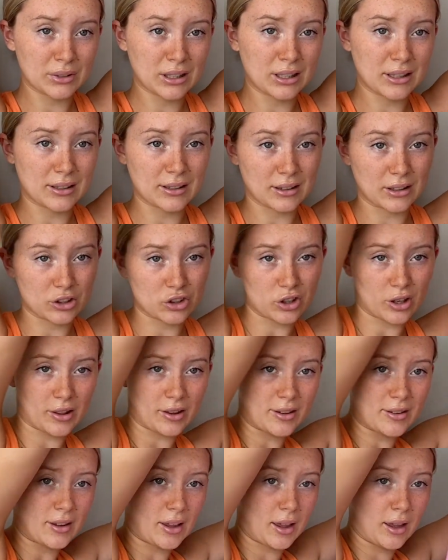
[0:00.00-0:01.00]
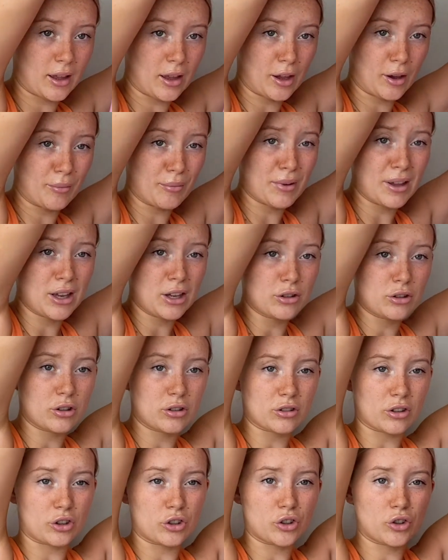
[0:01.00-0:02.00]
it's literally the same just
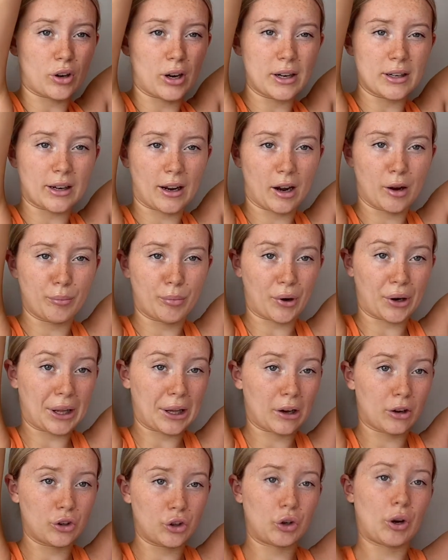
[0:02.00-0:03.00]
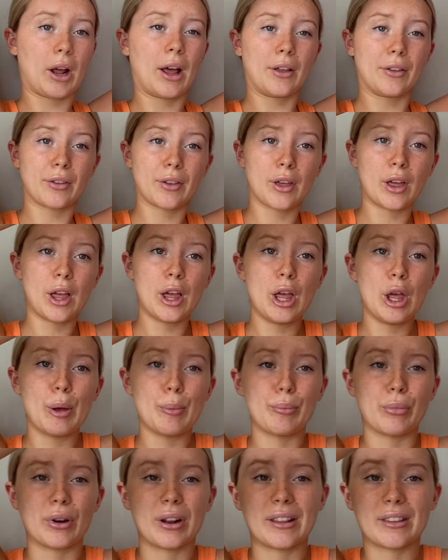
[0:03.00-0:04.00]
a straight down bodycon dress
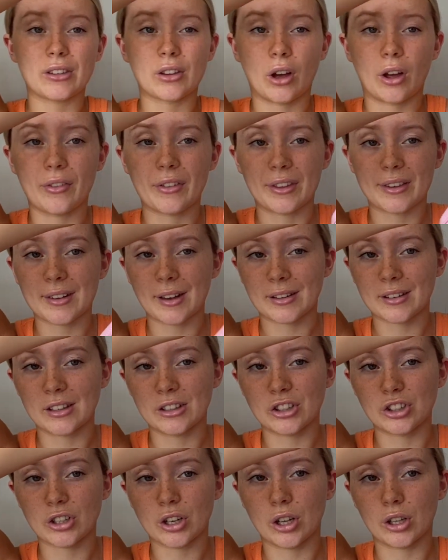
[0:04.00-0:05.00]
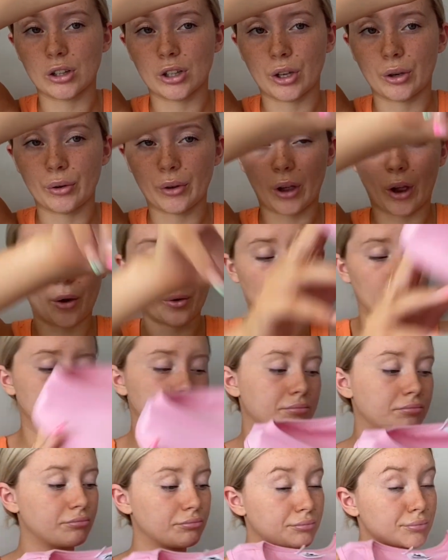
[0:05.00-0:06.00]
but it's got the Slazenger logo
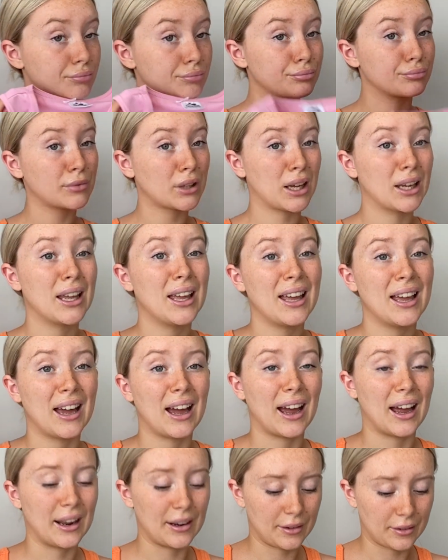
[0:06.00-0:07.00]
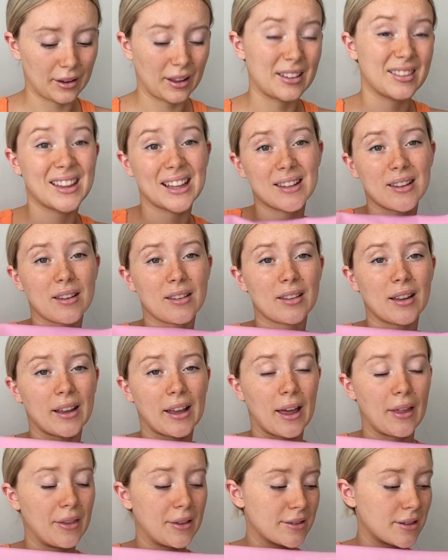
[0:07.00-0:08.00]
and it, this is
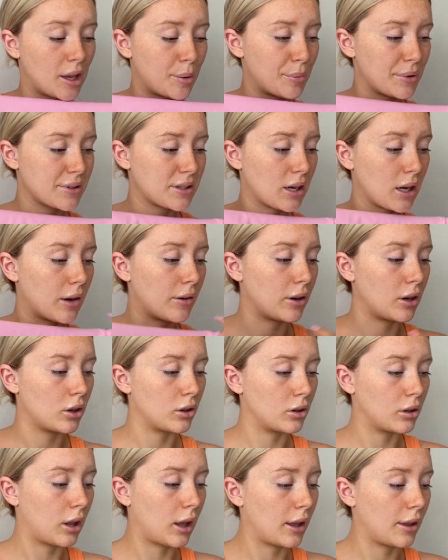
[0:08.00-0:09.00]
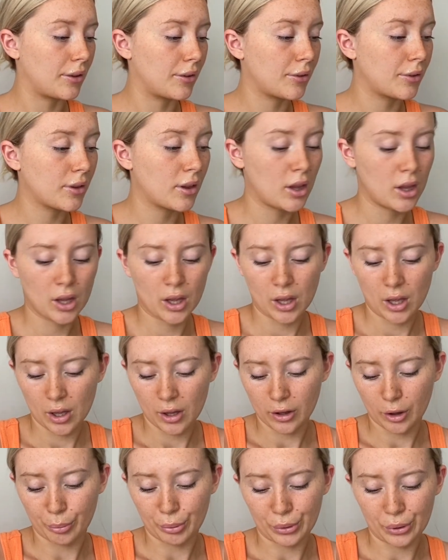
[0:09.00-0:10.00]
again the same material as
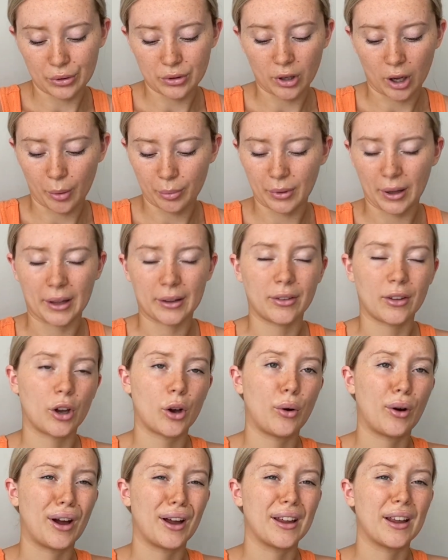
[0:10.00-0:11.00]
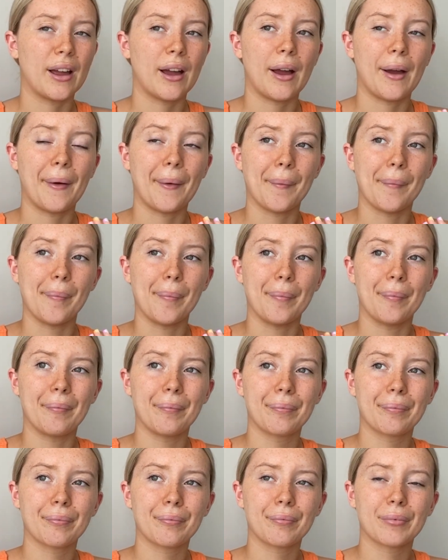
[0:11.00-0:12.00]
the blue top like the quite um
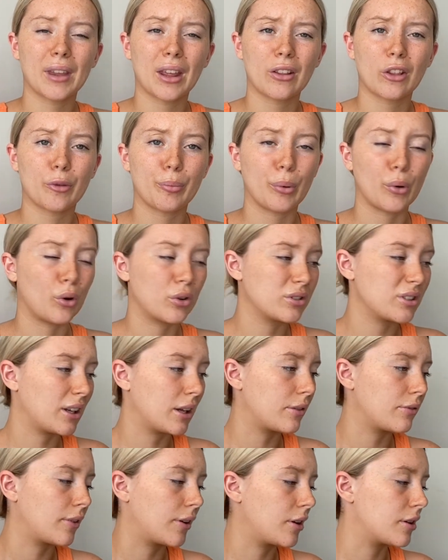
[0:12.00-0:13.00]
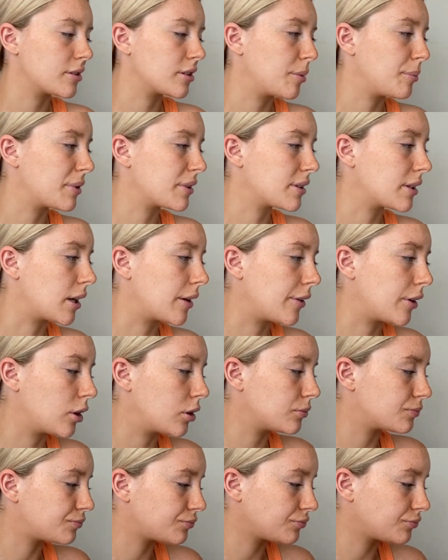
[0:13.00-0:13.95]
sporty fitnessy material